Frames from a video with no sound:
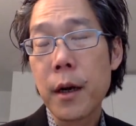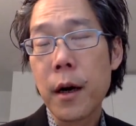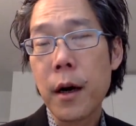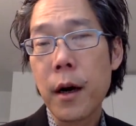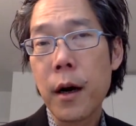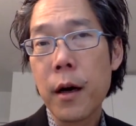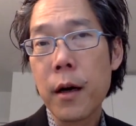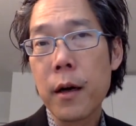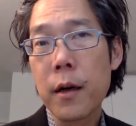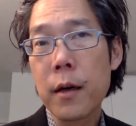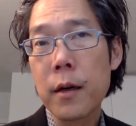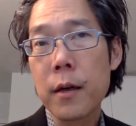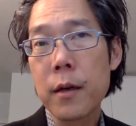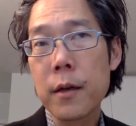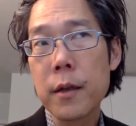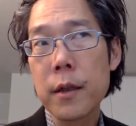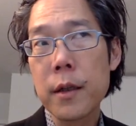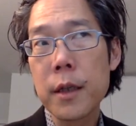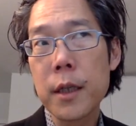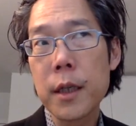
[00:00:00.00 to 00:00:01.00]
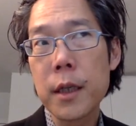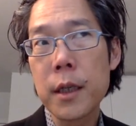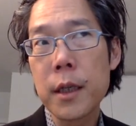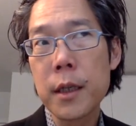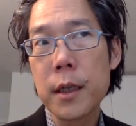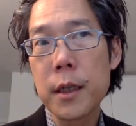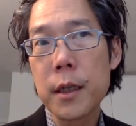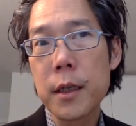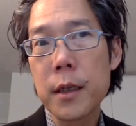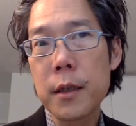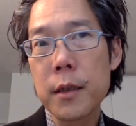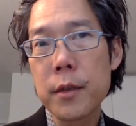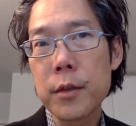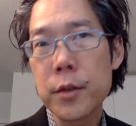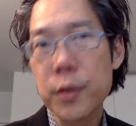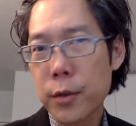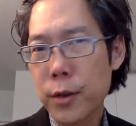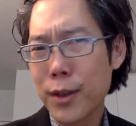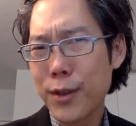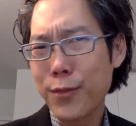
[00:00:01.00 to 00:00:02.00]
are
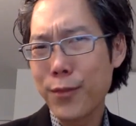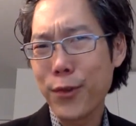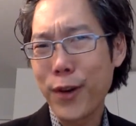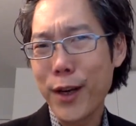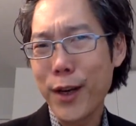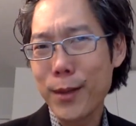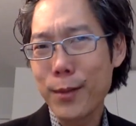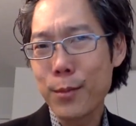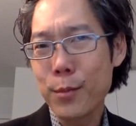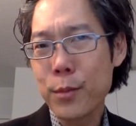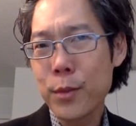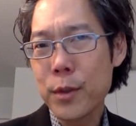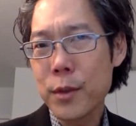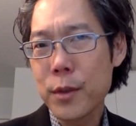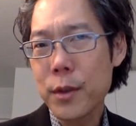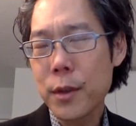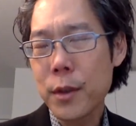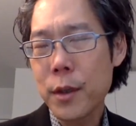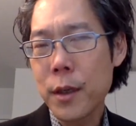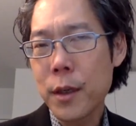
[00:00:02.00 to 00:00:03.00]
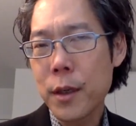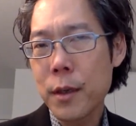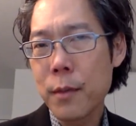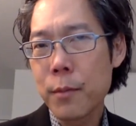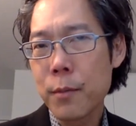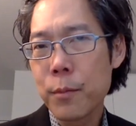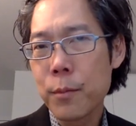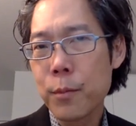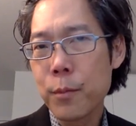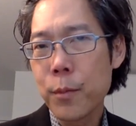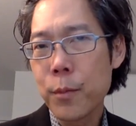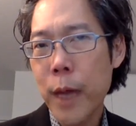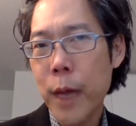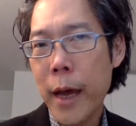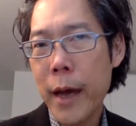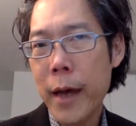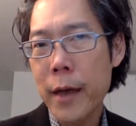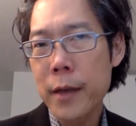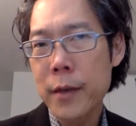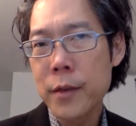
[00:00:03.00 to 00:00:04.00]
certainly framed
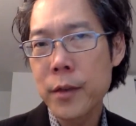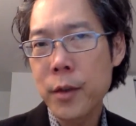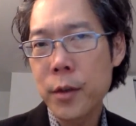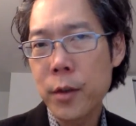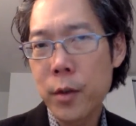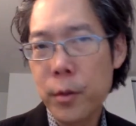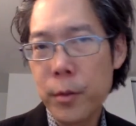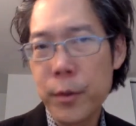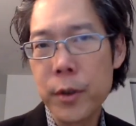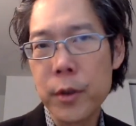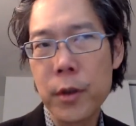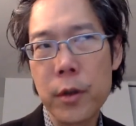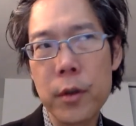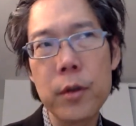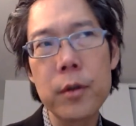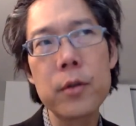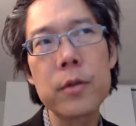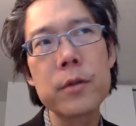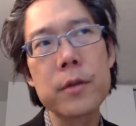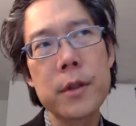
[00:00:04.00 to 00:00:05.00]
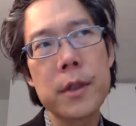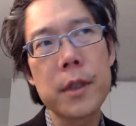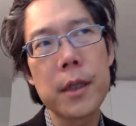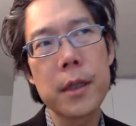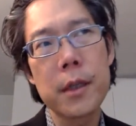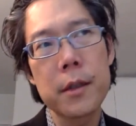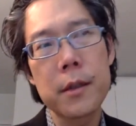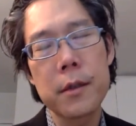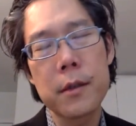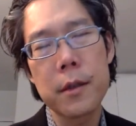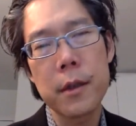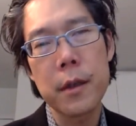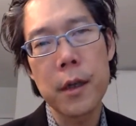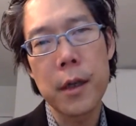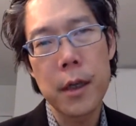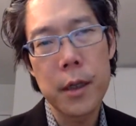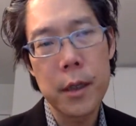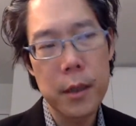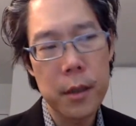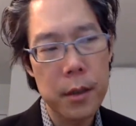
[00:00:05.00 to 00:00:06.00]
as global goals
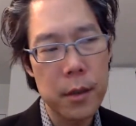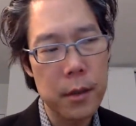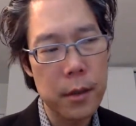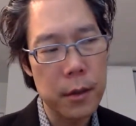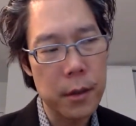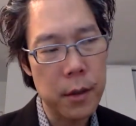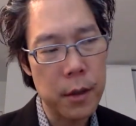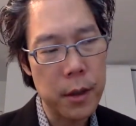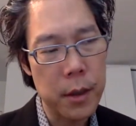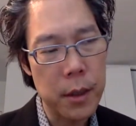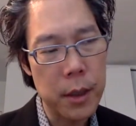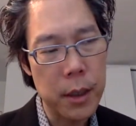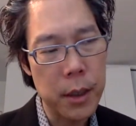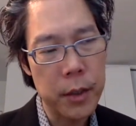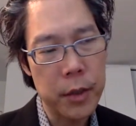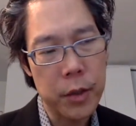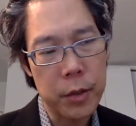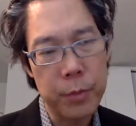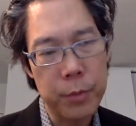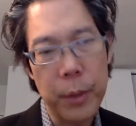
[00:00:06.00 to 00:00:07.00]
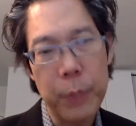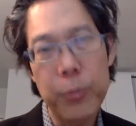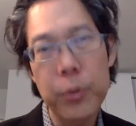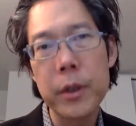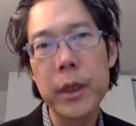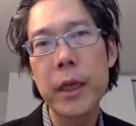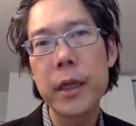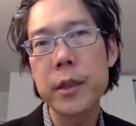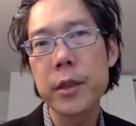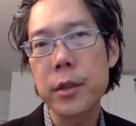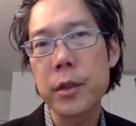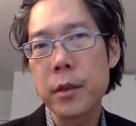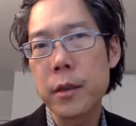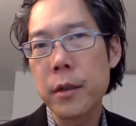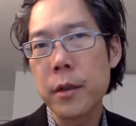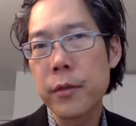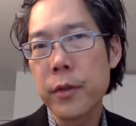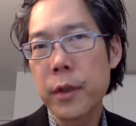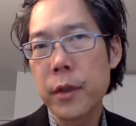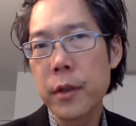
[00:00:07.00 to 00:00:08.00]
that each member nation
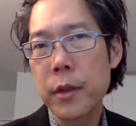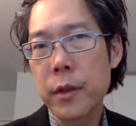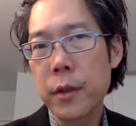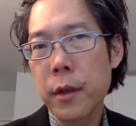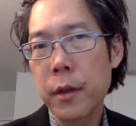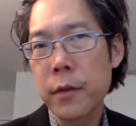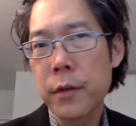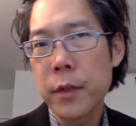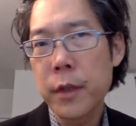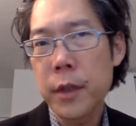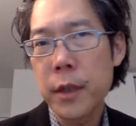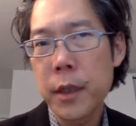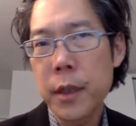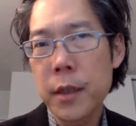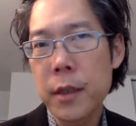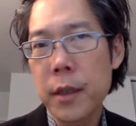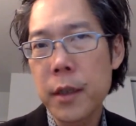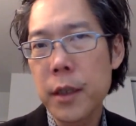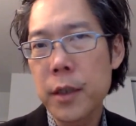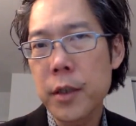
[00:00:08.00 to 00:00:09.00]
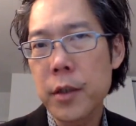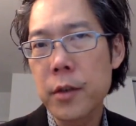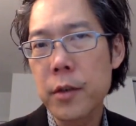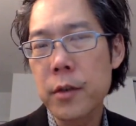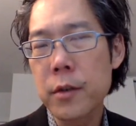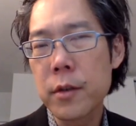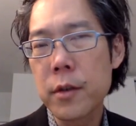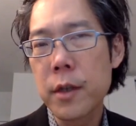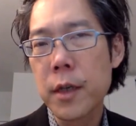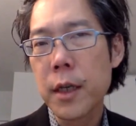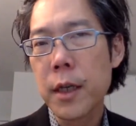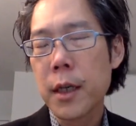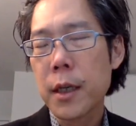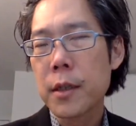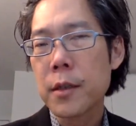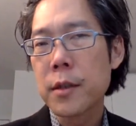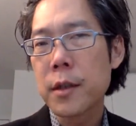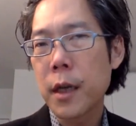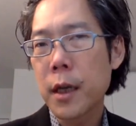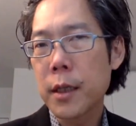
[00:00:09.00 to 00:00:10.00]
of the United Nations
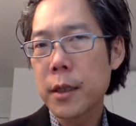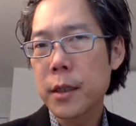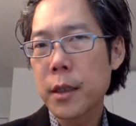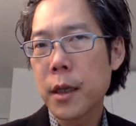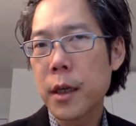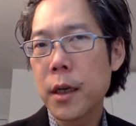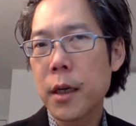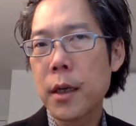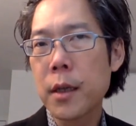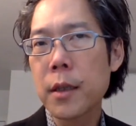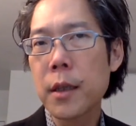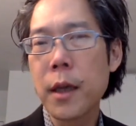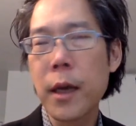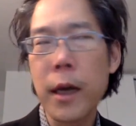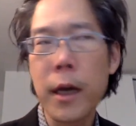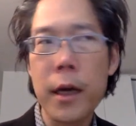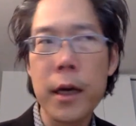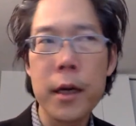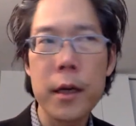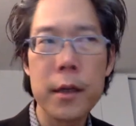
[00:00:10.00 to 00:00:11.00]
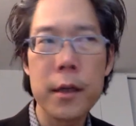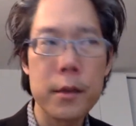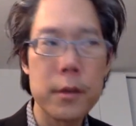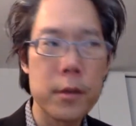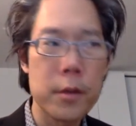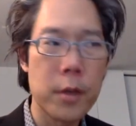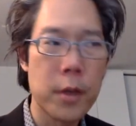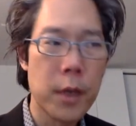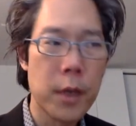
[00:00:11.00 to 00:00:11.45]
signed on and